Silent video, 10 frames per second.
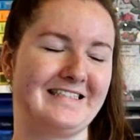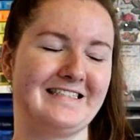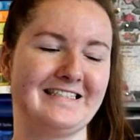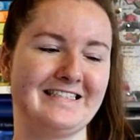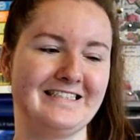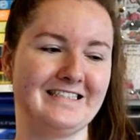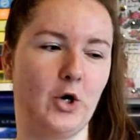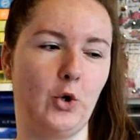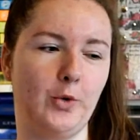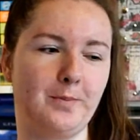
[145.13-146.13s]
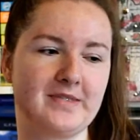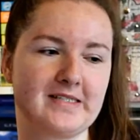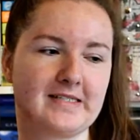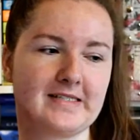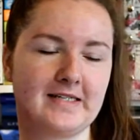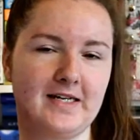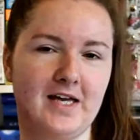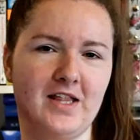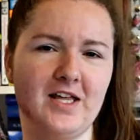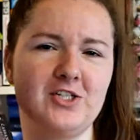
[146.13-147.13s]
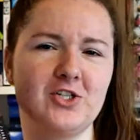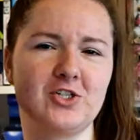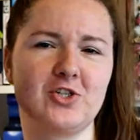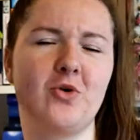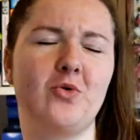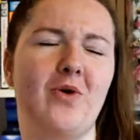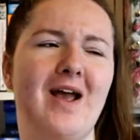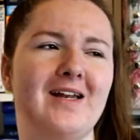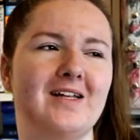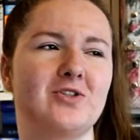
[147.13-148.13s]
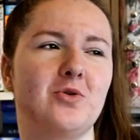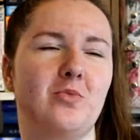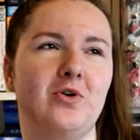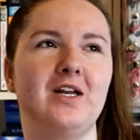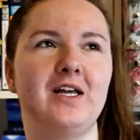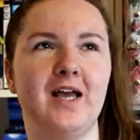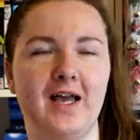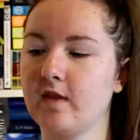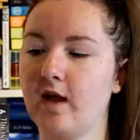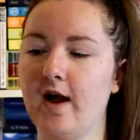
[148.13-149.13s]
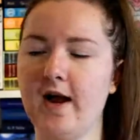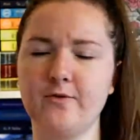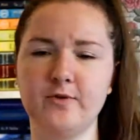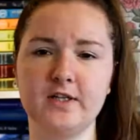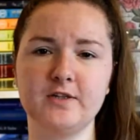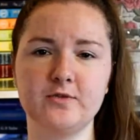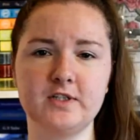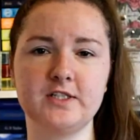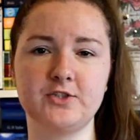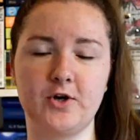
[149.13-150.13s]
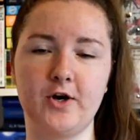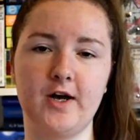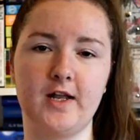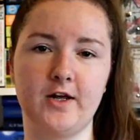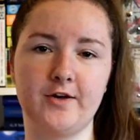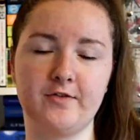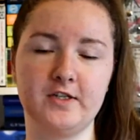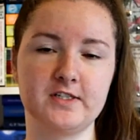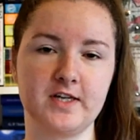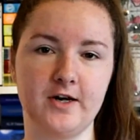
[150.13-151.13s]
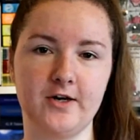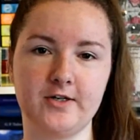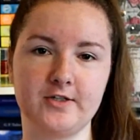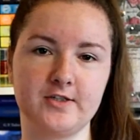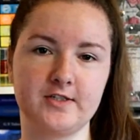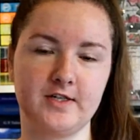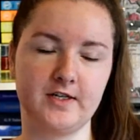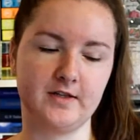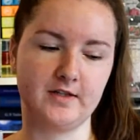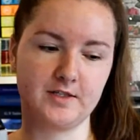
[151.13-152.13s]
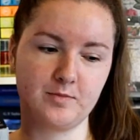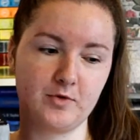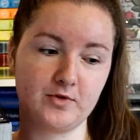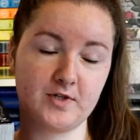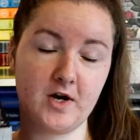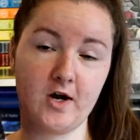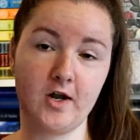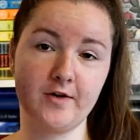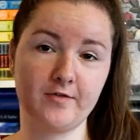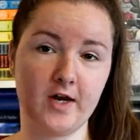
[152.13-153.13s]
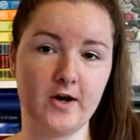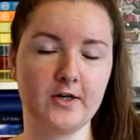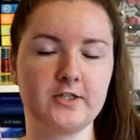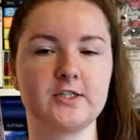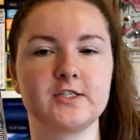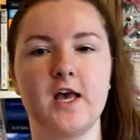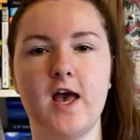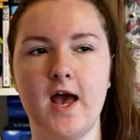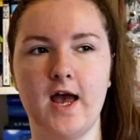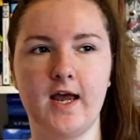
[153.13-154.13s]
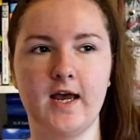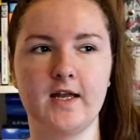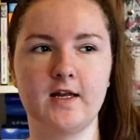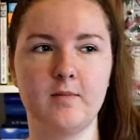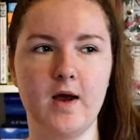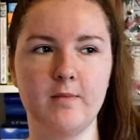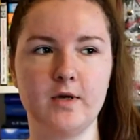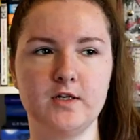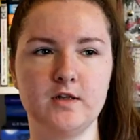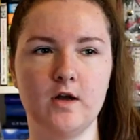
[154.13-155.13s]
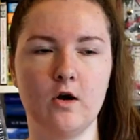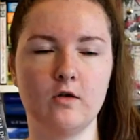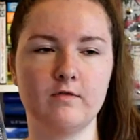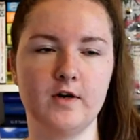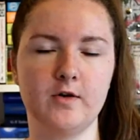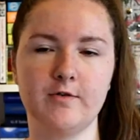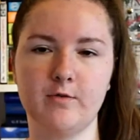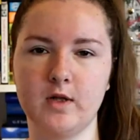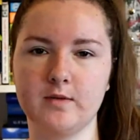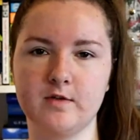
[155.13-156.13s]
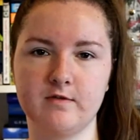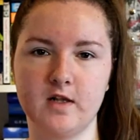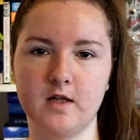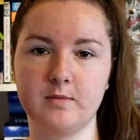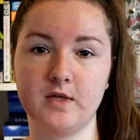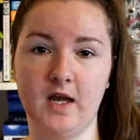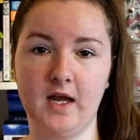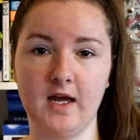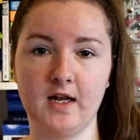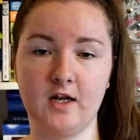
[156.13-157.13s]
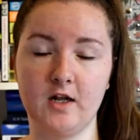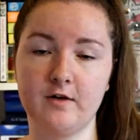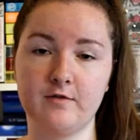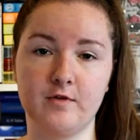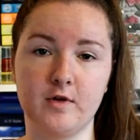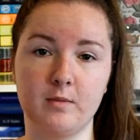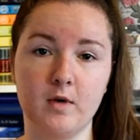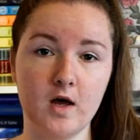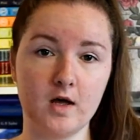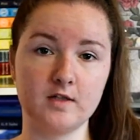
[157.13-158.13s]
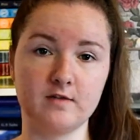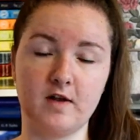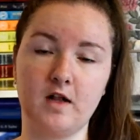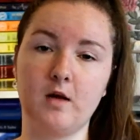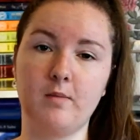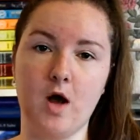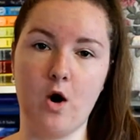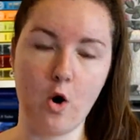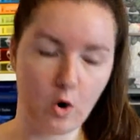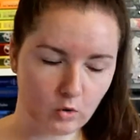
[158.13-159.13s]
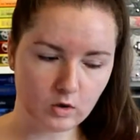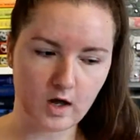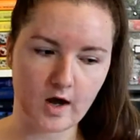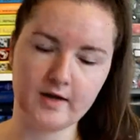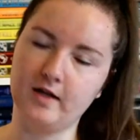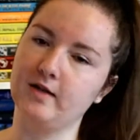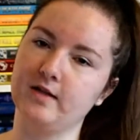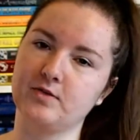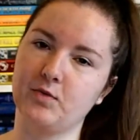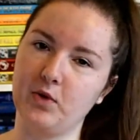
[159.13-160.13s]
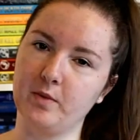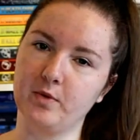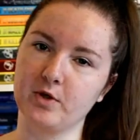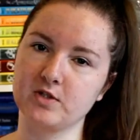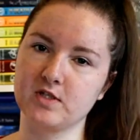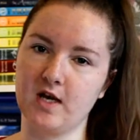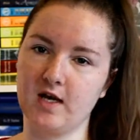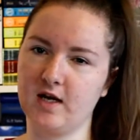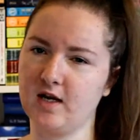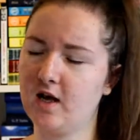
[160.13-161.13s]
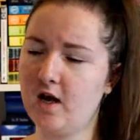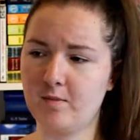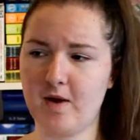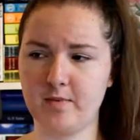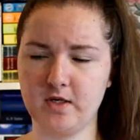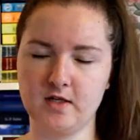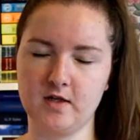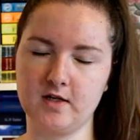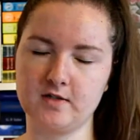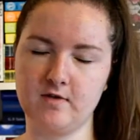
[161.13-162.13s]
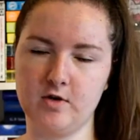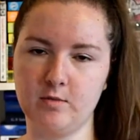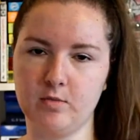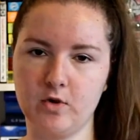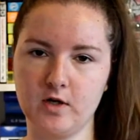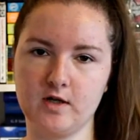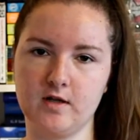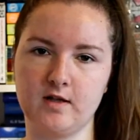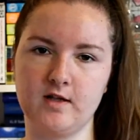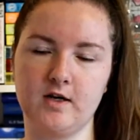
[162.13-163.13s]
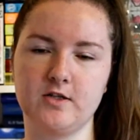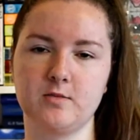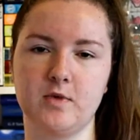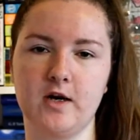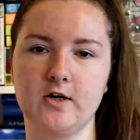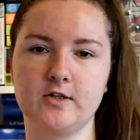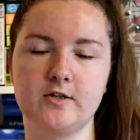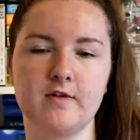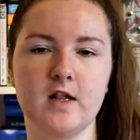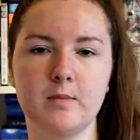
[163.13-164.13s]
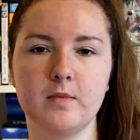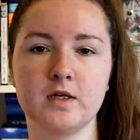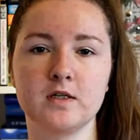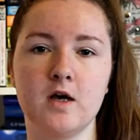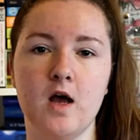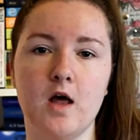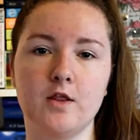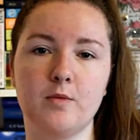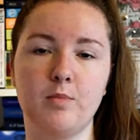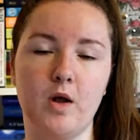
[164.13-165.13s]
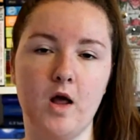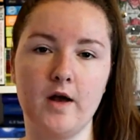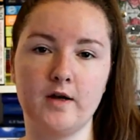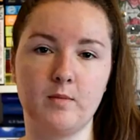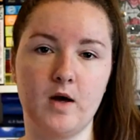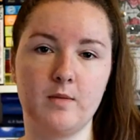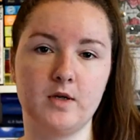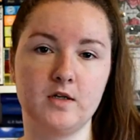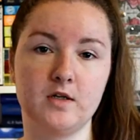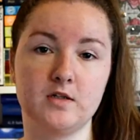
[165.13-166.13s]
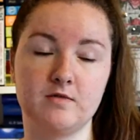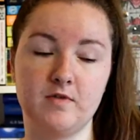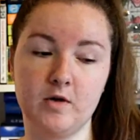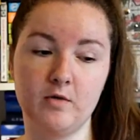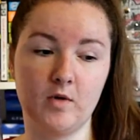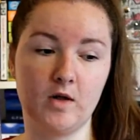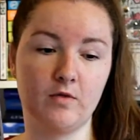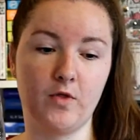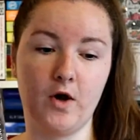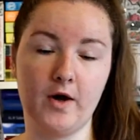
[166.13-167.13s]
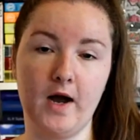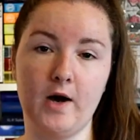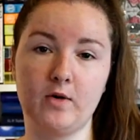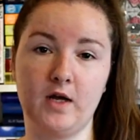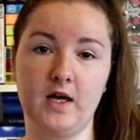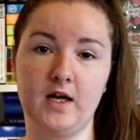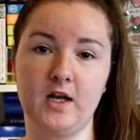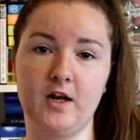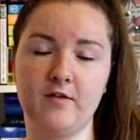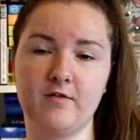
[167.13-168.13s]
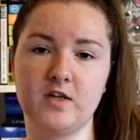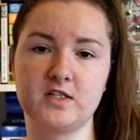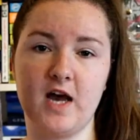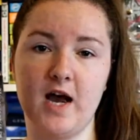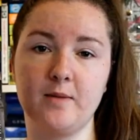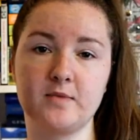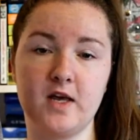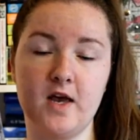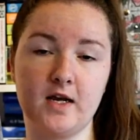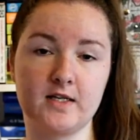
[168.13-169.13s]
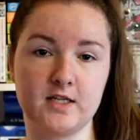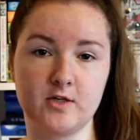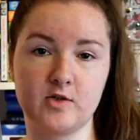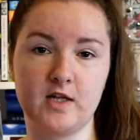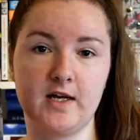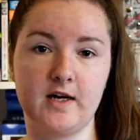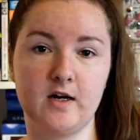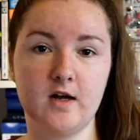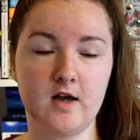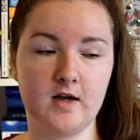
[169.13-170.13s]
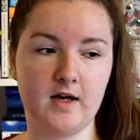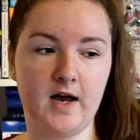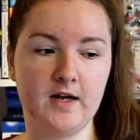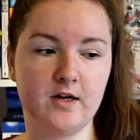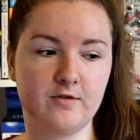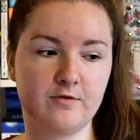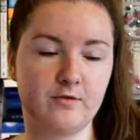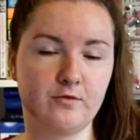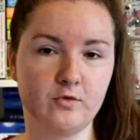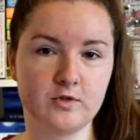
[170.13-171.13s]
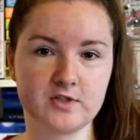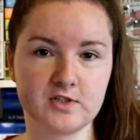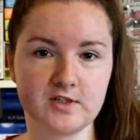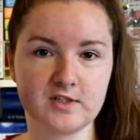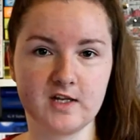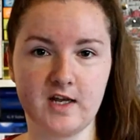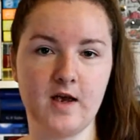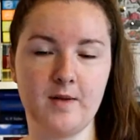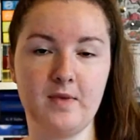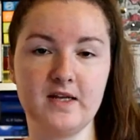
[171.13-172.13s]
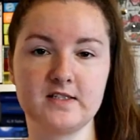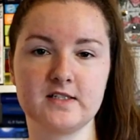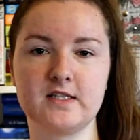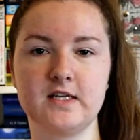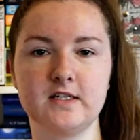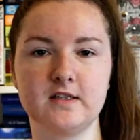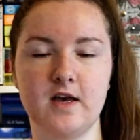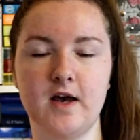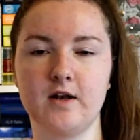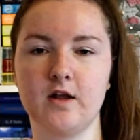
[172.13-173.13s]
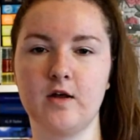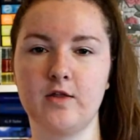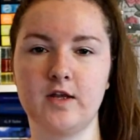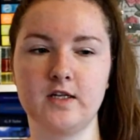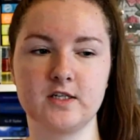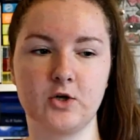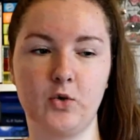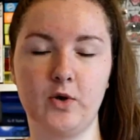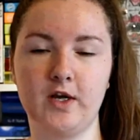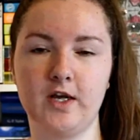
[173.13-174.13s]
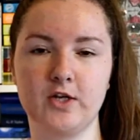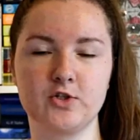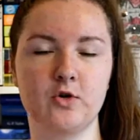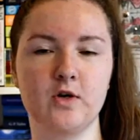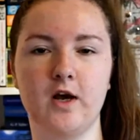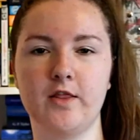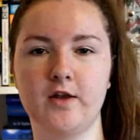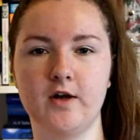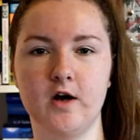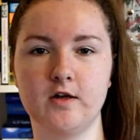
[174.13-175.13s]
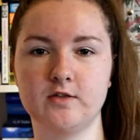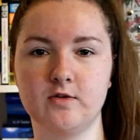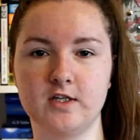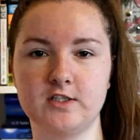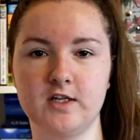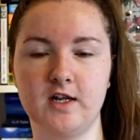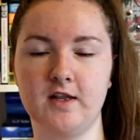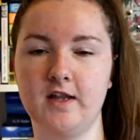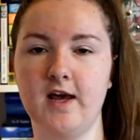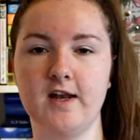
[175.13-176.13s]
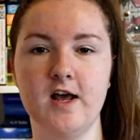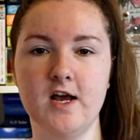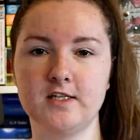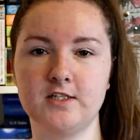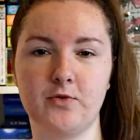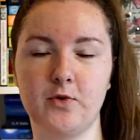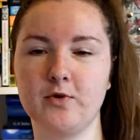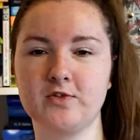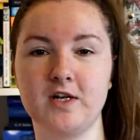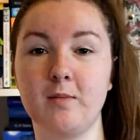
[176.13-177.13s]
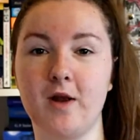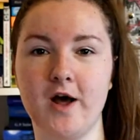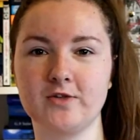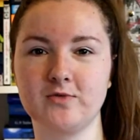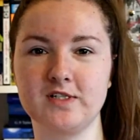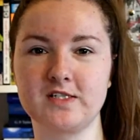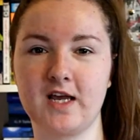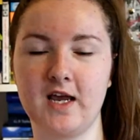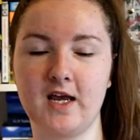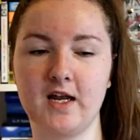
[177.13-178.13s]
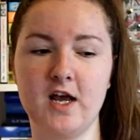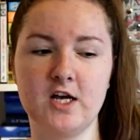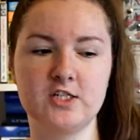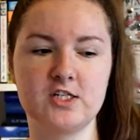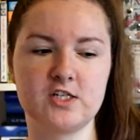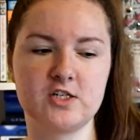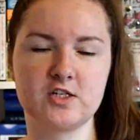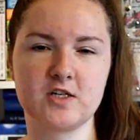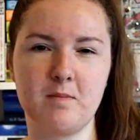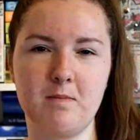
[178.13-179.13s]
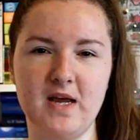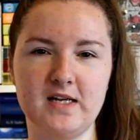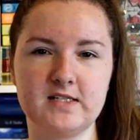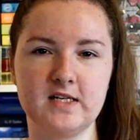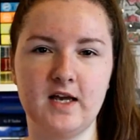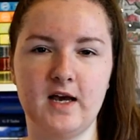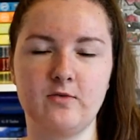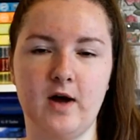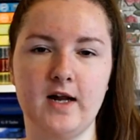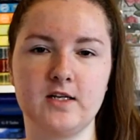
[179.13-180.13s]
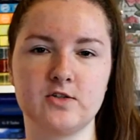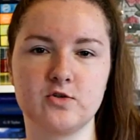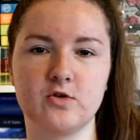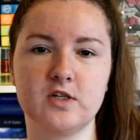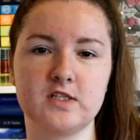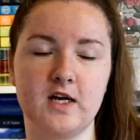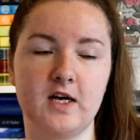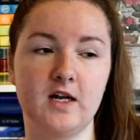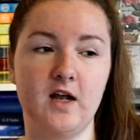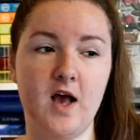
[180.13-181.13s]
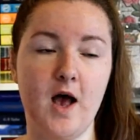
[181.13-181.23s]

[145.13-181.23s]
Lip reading: Oops. They're just so great and so pretty. I really, really enjoy a lot of these characters in these books. There are a lot of characters, and in my opinion, they're all very well developed, and a lot of them develop a whole lot in these three books, and in my opinion, that is very important, that there is some character development. The plot, in my opinion, is very well thought out, and a lot of the times, Cassandra Clare kind of fools us and makes us think that things are going in a totally other direction, and then she throws in a plot twist, and she's just amazing at writing stories and